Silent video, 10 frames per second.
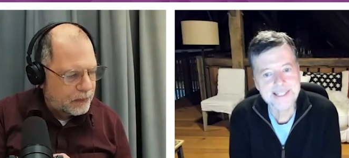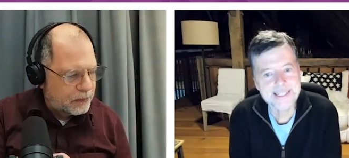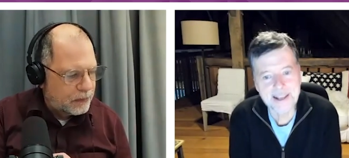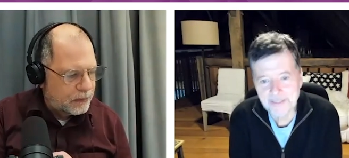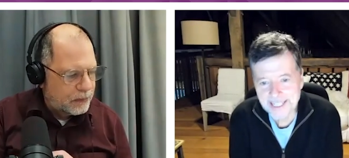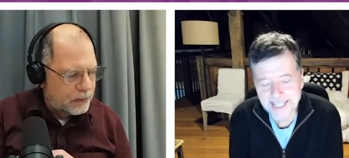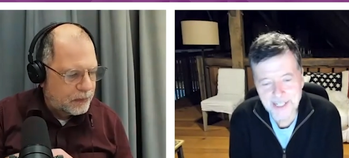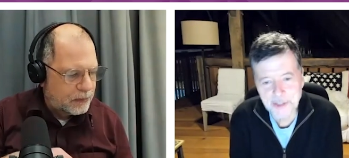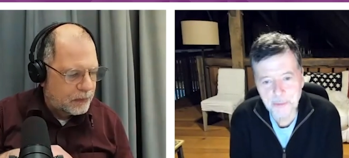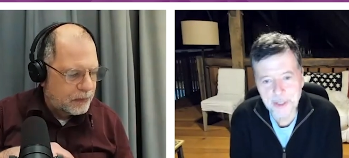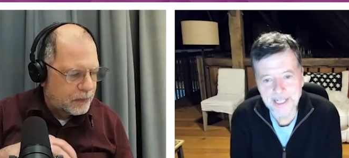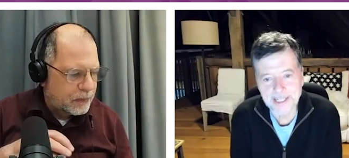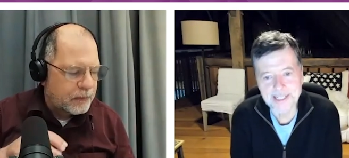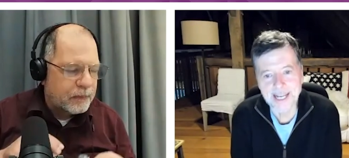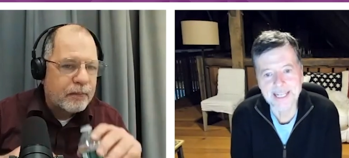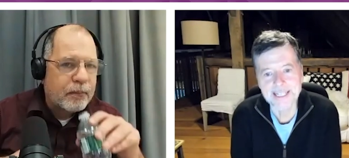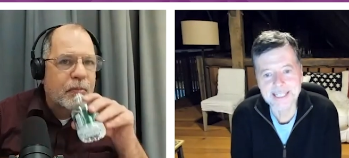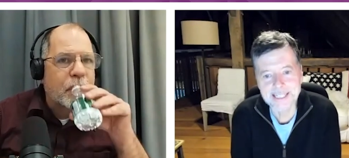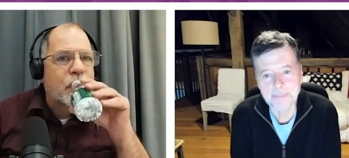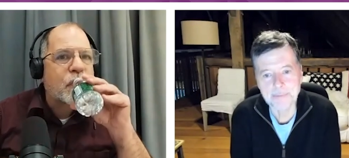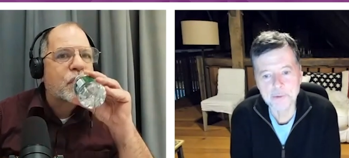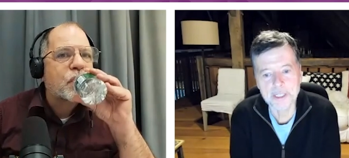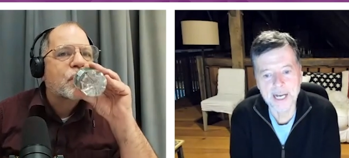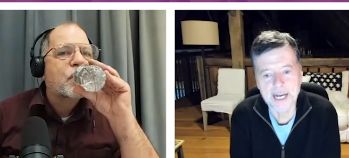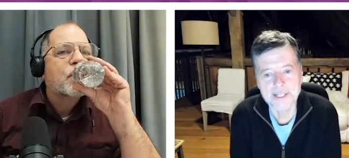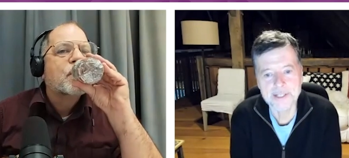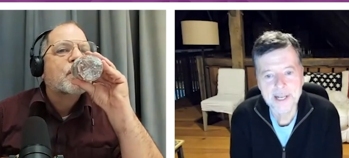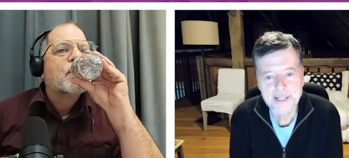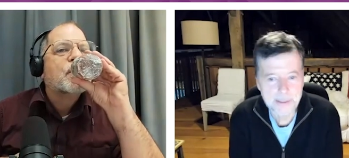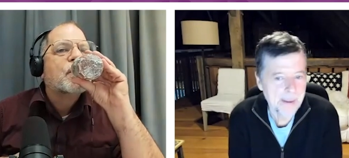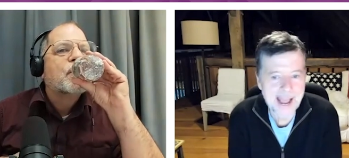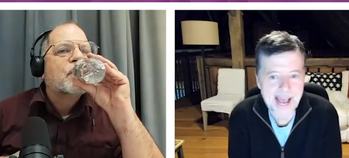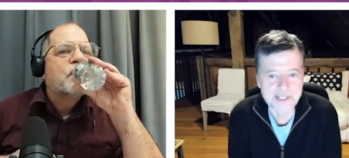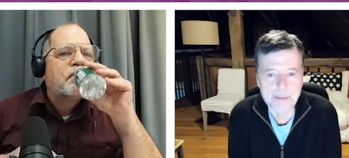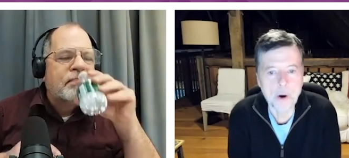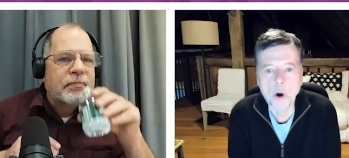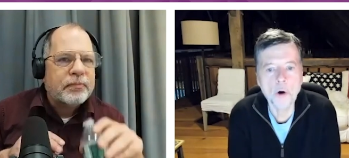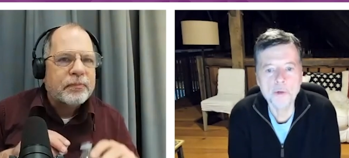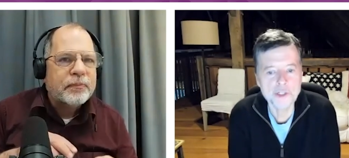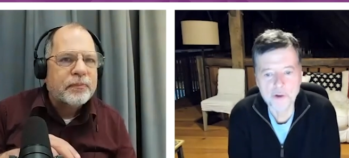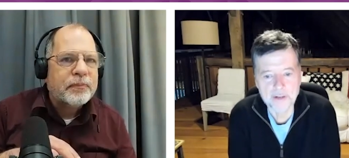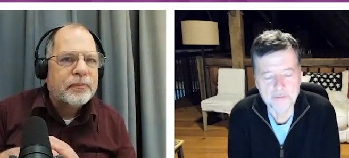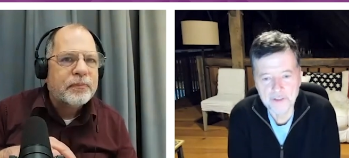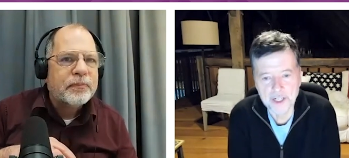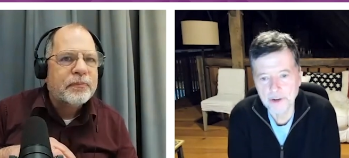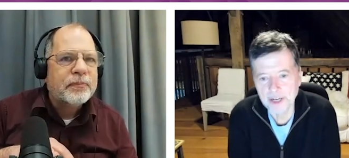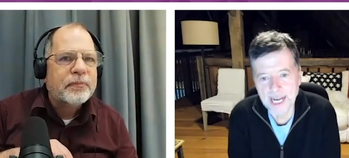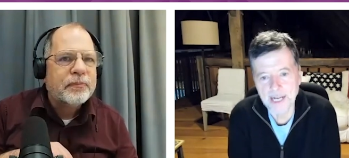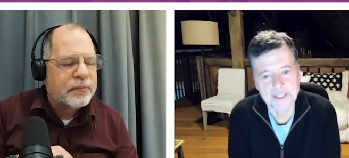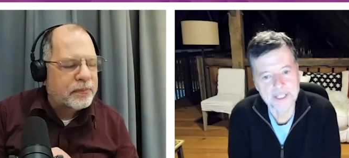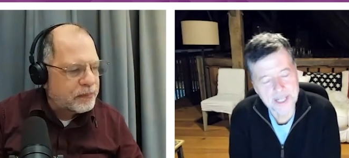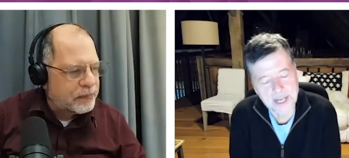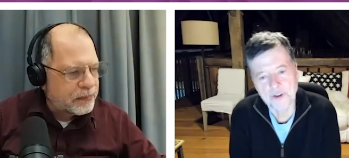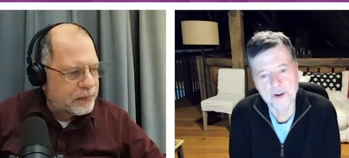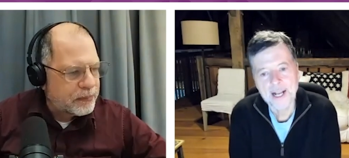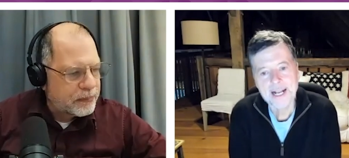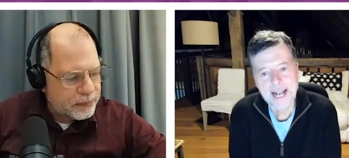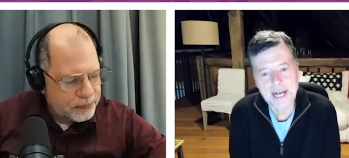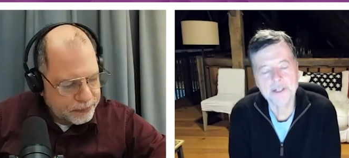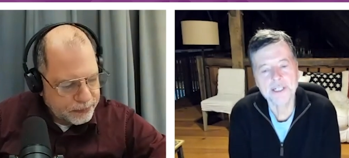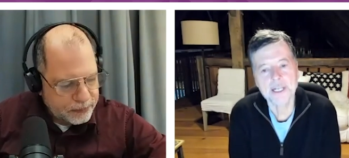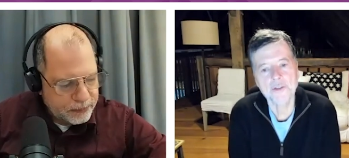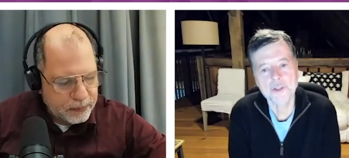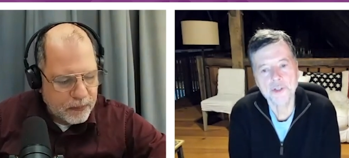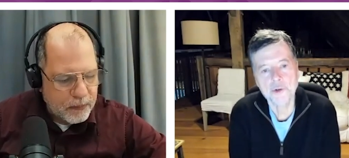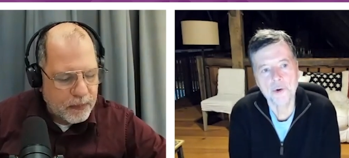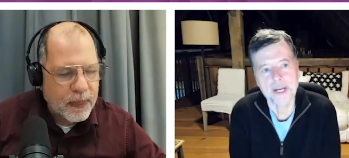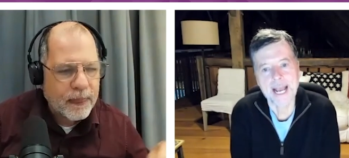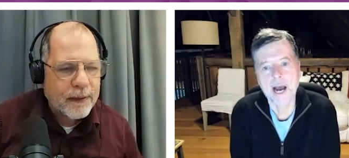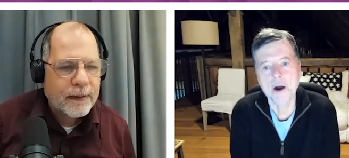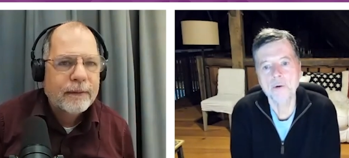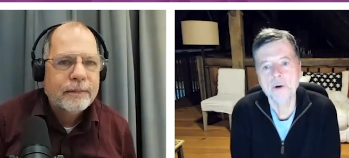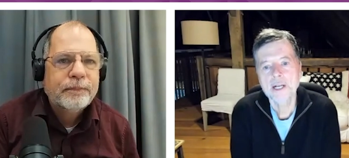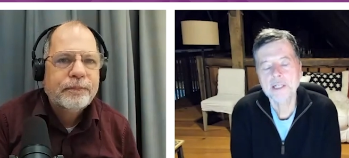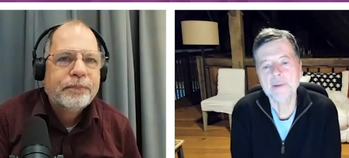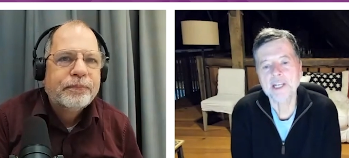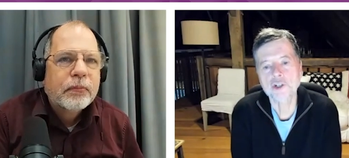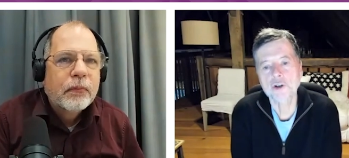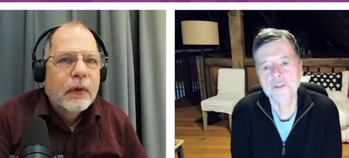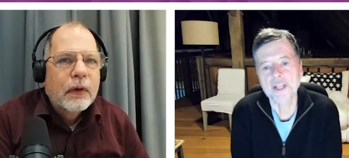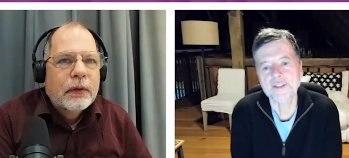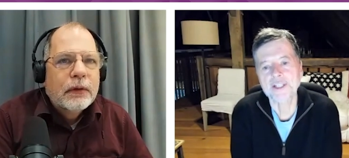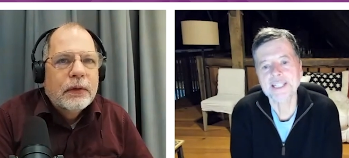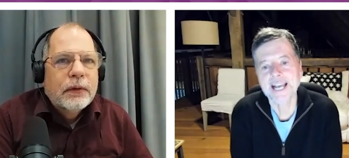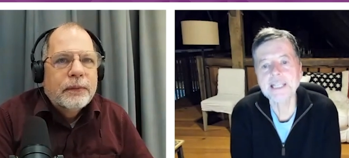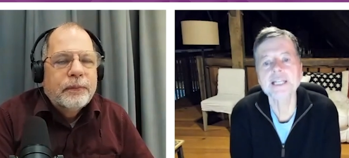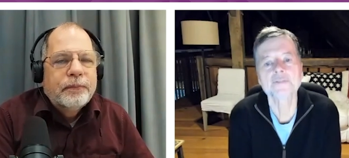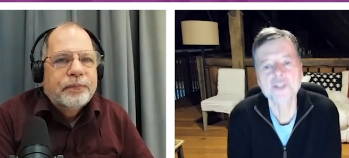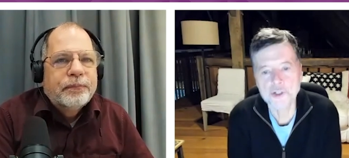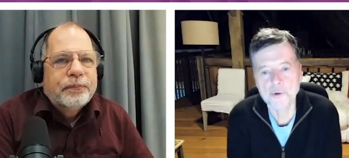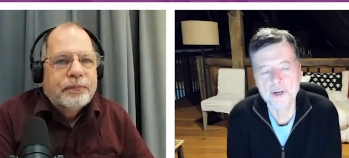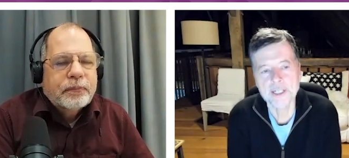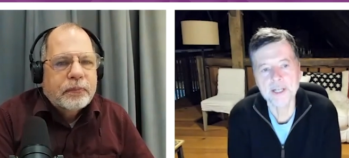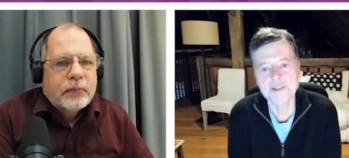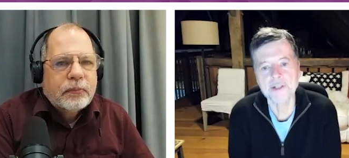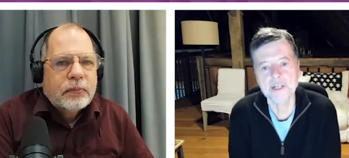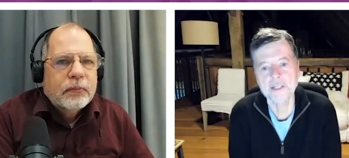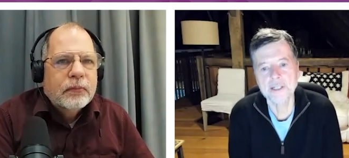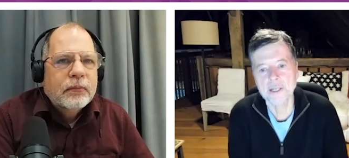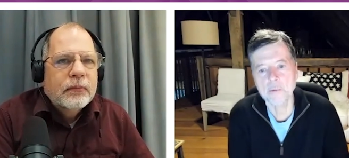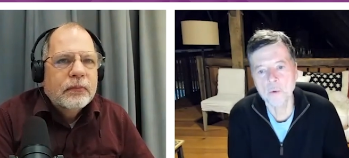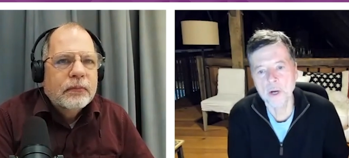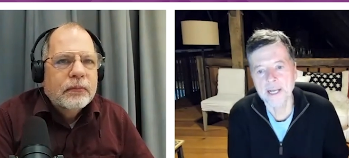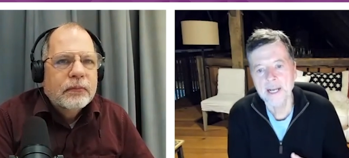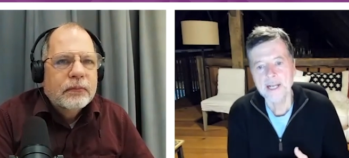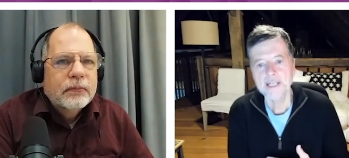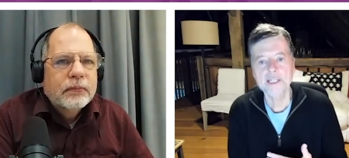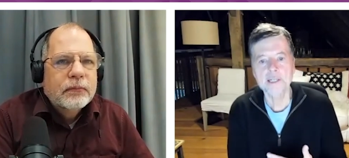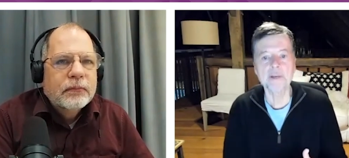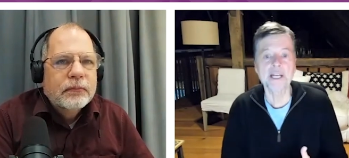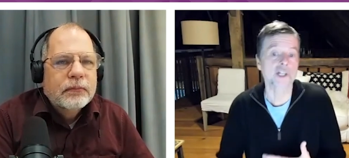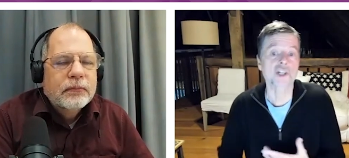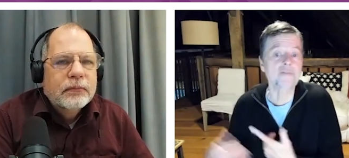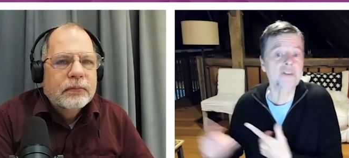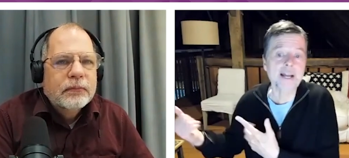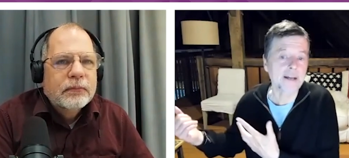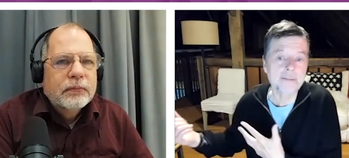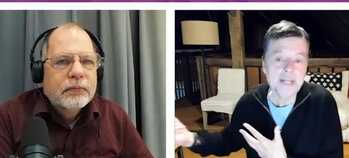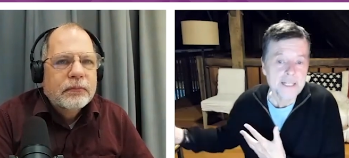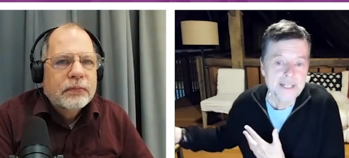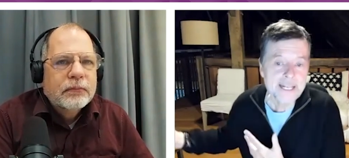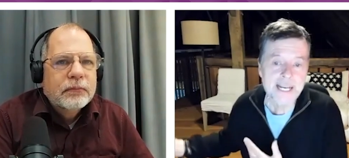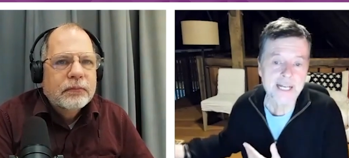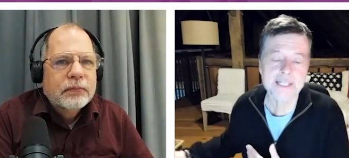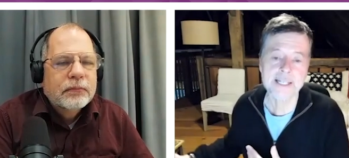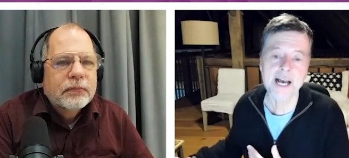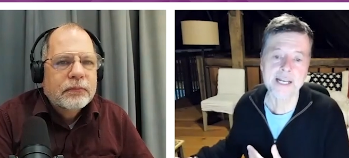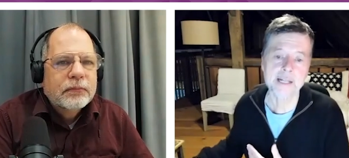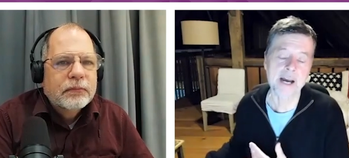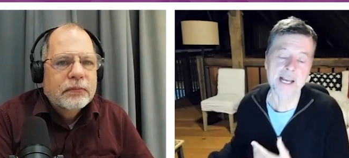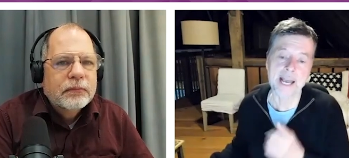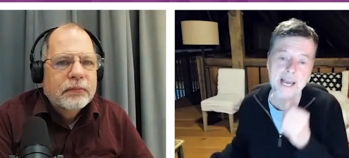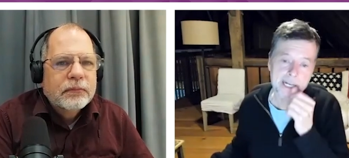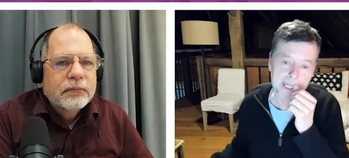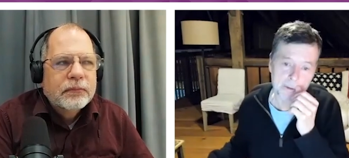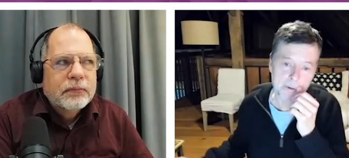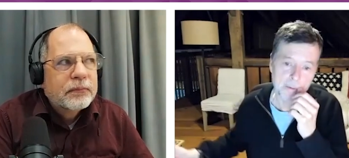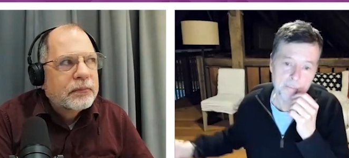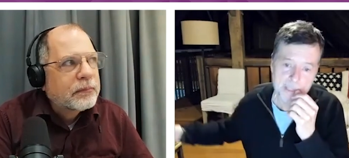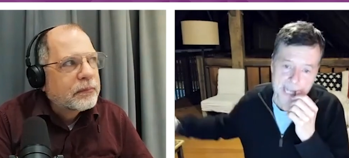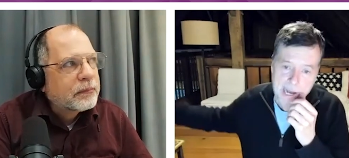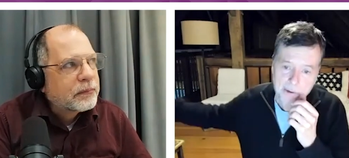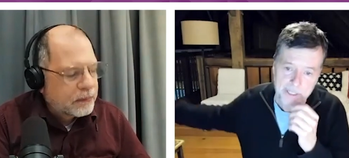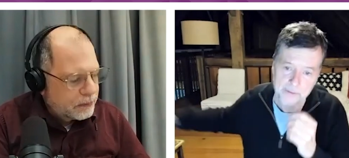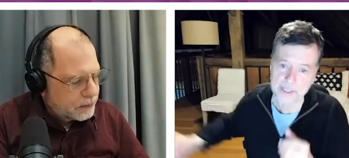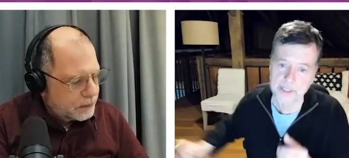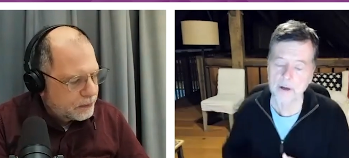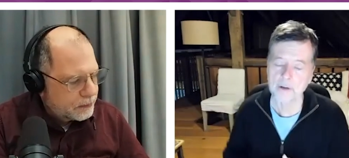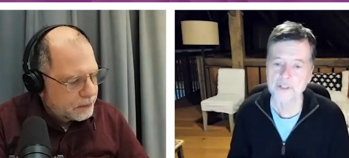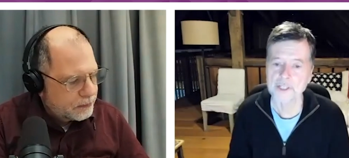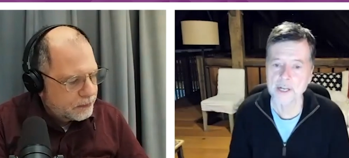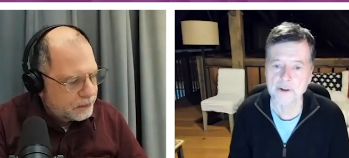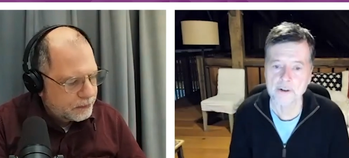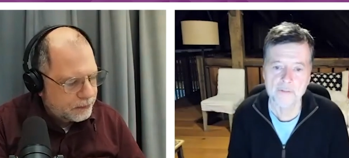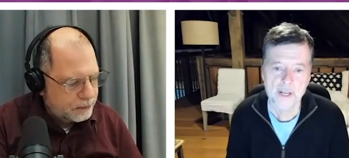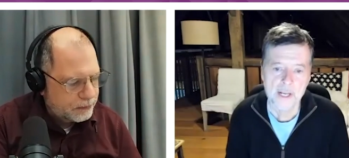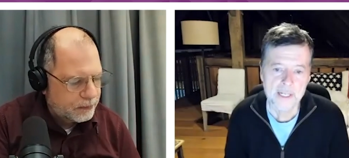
Speaker 1: 7 days a week is I conceptualize the past. I'm always trying to figure it out, decipher how to tell the story, how to make sure that the telling of a story doesn't in some way diminish. I've got a neon sign in my editing room down in this, off the center of